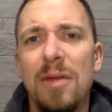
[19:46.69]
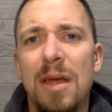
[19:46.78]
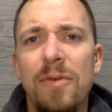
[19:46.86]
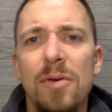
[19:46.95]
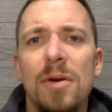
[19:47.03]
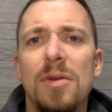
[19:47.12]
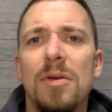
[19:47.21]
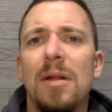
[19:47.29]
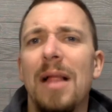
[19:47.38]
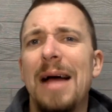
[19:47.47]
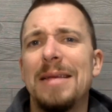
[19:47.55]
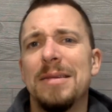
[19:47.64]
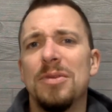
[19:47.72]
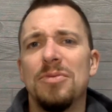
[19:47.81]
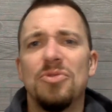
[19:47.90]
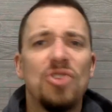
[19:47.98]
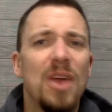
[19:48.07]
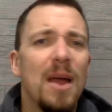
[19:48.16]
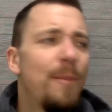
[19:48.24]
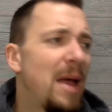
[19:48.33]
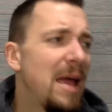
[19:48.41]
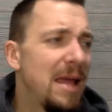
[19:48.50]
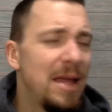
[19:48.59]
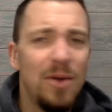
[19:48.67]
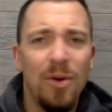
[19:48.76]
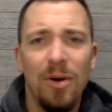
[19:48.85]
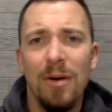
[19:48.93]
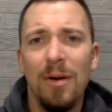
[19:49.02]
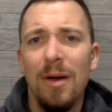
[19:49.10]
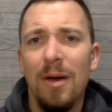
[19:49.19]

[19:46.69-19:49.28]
give you a glass of champagne or